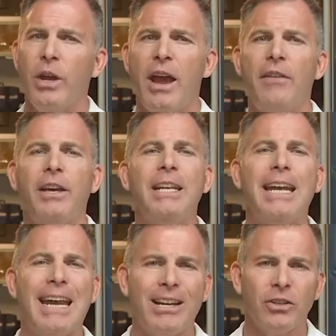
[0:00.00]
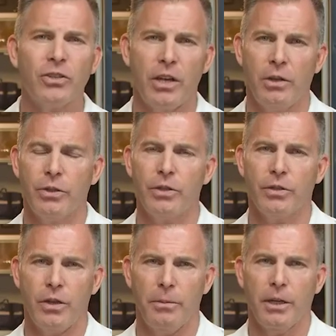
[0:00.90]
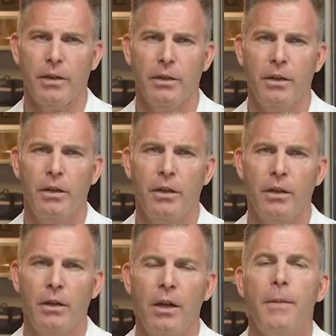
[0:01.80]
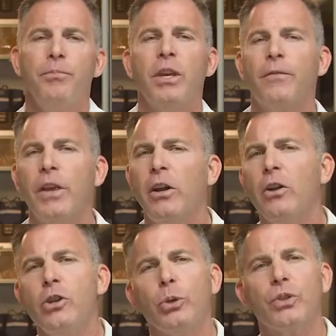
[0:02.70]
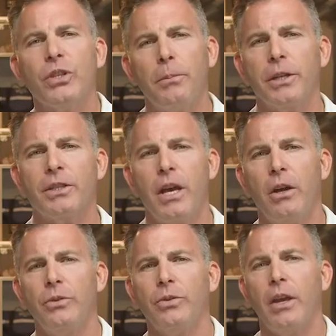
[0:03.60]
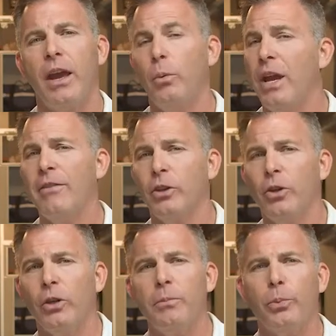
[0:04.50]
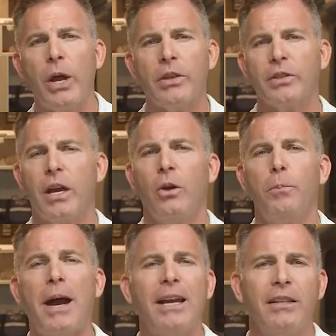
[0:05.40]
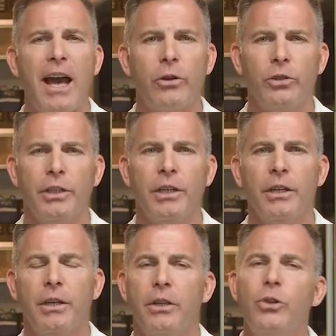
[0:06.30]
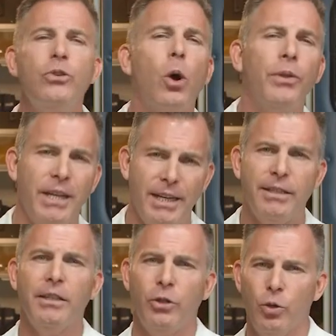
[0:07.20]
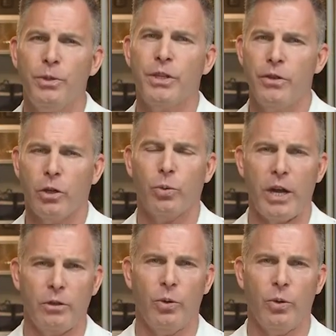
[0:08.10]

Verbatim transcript: we have any air sounds in the stomach. If there are no stomach sounds and we have a good breath sound bilaterally, you know the ET tube is in the correct